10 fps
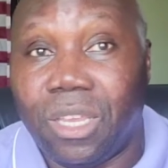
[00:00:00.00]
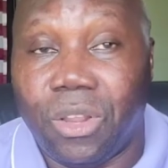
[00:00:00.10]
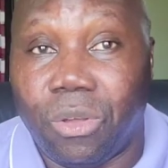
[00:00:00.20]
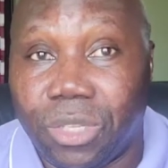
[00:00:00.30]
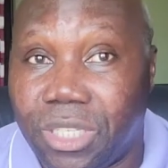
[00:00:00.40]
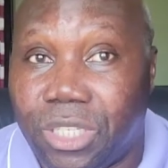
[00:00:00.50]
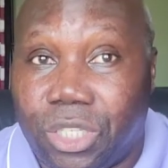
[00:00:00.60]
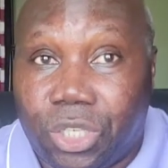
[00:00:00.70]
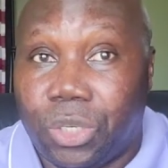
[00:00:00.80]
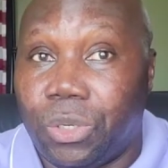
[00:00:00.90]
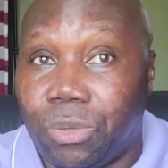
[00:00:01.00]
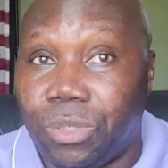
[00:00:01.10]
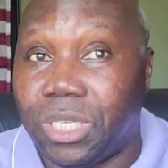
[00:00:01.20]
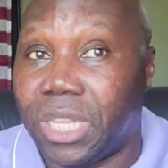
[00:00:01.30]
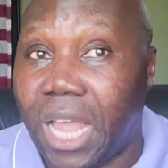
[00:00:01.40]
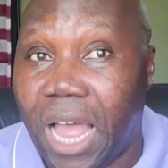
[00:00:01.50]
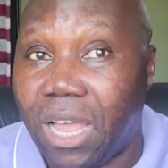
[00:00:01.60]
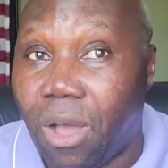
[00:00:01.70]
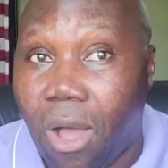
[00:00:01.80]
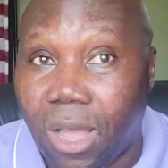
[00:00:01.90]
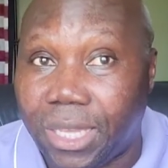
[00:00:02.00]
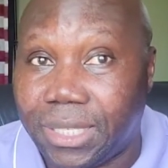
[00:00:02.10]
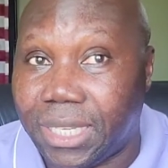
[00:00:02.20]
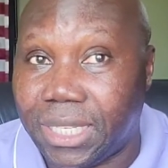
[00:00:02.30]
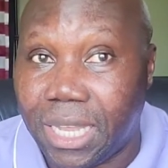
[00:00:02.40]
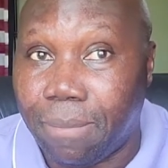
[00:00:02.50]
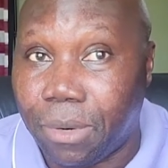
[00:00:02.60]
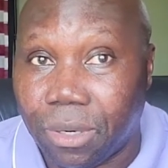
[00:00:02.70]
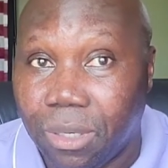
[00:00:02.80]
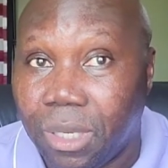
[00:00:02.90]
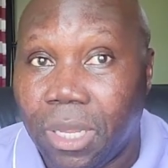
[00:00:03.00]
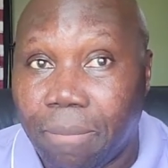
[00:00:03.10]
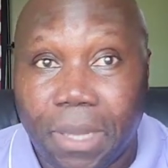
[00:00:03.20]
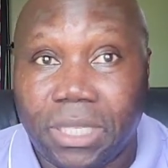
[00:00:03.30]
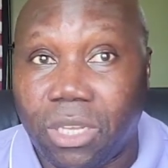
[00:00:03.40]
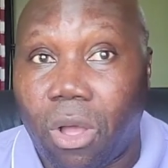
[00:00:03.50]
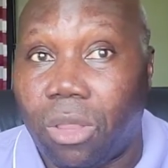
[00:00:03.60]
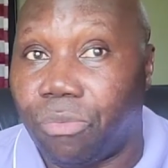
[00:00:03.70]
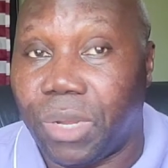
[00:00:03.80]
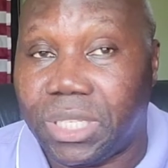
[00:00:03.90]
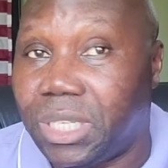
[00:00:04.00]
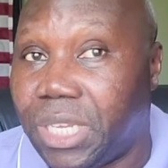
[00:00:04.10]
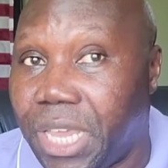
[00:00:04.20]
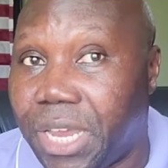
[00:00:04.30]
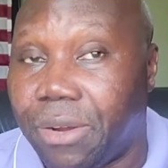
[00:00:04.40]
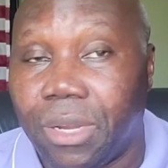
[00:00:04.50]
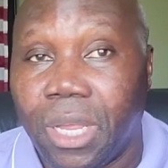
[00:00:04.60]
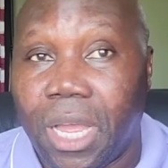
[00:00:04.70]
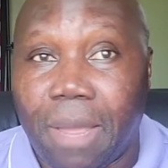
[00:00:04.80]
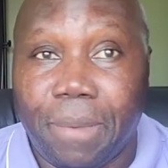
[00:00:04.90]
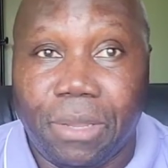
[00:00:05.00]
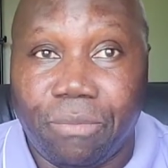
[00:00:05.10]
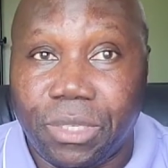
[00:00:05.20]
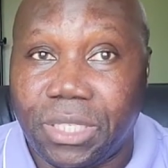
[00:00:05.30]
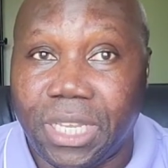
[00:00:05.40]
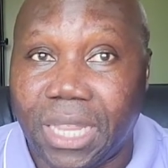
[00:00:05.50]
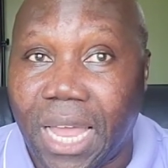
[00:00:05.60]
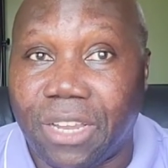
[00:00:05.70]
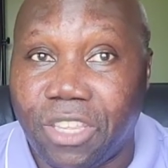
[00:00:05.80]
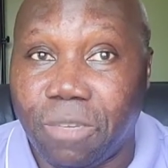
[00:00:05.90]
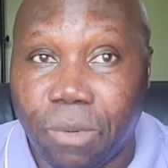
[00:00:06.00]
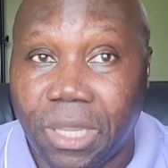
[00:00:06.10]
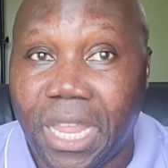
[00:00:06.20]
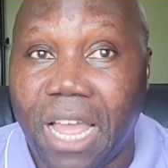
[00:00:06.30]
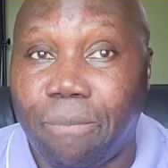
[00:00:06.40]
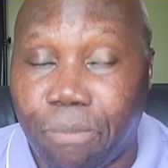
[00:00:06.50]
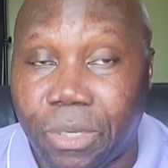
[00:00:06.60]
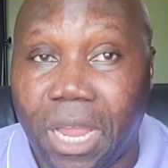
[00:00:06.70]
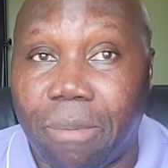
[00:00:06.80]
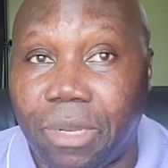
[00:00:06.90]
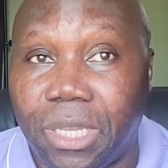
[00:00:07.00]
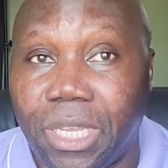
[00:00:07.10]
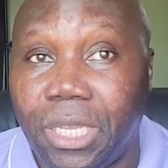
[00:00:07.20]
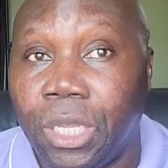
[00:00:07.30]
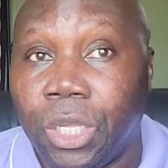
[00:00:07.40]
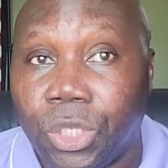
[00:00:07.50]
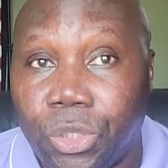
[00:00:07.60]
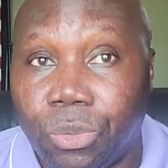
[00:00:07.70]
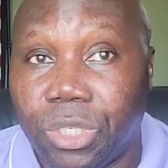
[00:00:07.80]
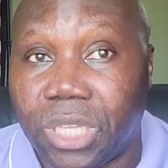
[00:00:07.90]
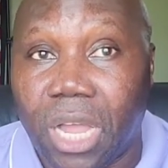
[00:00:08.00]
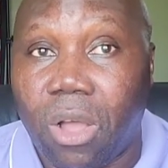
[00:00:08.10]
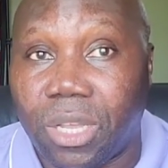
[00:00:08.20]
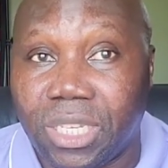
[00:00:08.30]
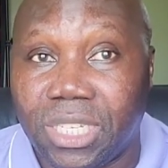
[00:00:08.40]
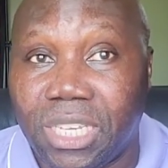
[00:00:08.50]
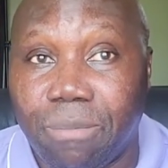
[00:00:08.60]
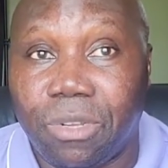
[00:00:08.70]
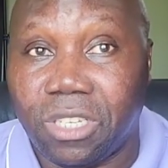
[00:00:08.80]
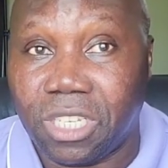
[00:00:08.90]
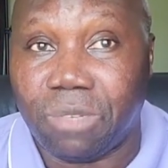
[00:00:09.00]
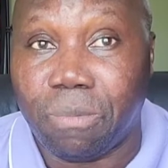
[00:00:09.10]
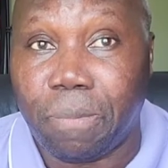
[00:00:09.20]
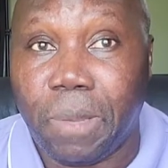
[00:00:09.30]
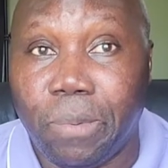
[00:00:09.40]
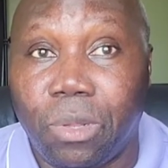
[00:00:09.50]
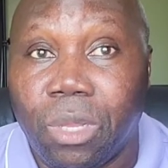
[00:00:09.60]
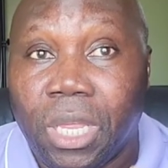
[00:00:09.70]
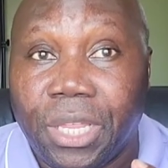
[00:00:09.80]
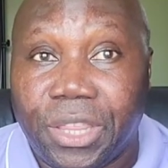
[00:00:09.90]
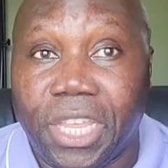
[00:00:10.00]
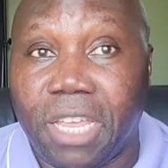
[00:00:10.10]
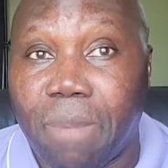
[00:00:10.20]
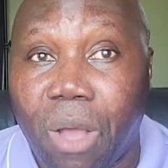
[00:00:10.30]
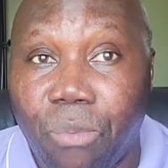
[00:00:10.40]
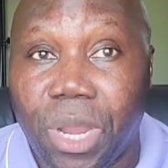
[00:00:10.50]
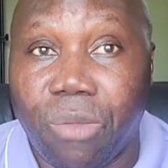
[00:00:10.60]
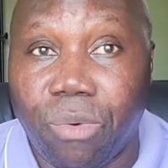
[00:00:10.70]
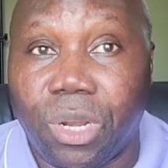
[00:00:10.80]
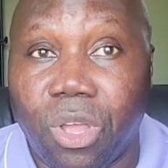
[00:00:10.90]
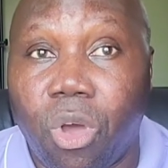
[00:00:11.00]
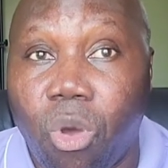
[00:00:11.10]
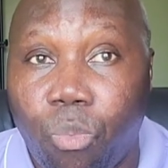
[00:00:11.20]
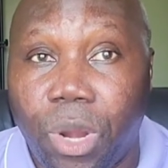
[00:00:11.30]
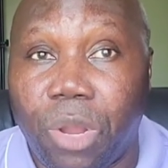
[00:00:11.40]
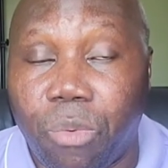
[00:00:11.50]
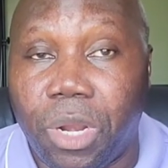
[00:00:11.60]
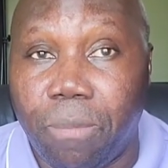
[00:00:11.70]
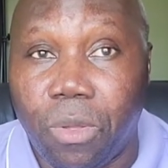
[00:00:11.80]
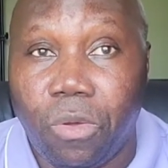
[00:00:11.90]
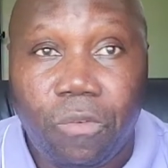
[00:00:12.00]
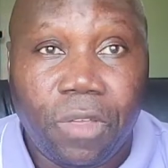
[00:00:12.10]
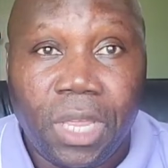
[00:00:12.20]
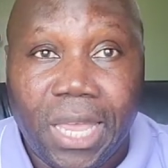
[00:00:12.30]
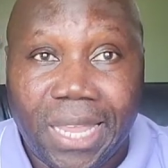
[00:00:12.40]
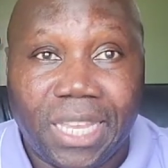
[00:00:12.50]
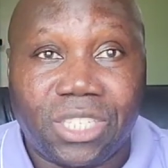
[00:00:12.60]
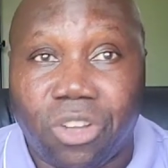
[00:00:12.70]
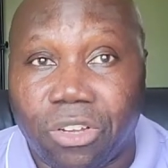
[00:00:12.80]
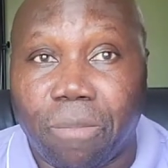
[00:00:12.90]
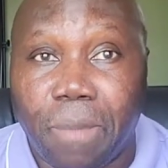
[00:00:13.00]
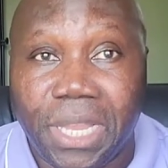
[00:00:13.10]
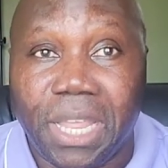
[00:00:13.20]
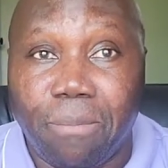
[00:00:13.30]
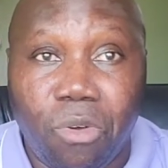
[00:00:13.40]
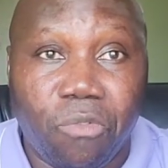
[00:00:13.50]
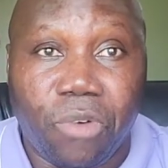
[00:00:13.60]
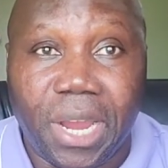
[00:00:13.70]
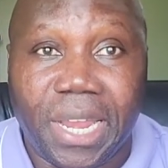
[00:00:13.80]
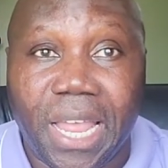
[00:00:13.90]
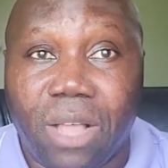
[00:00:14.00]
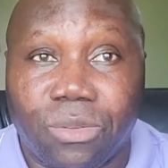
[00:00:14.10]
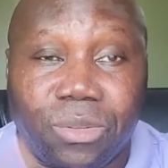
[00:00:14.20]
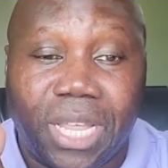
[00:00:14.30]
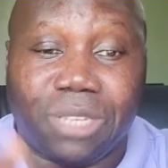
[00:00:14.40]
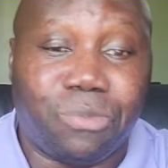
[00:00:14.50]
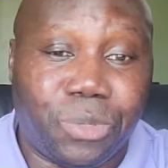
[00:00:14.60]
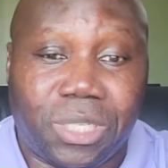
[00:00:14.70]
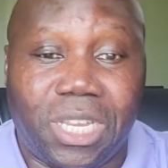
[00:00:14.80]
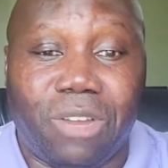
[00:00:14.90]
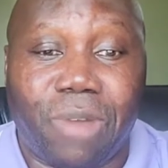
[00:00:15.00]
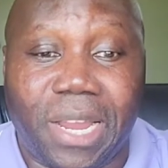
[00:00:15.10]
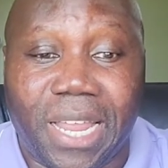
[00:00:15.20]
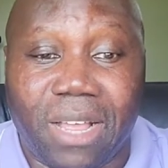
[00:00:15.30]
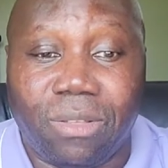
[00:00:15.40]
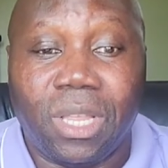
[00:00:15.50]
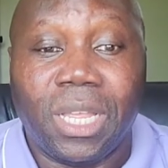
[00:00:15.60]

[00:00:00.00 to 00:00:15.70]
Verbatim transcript: You know, it's June, July, August, September, basically all the rest of the year. I mean, you see a lot of things, but now predominantly June, July, August, September, because this when people think about where they want to go, where they want to move, and they start to make that move right now. So that's what we're seeing right now.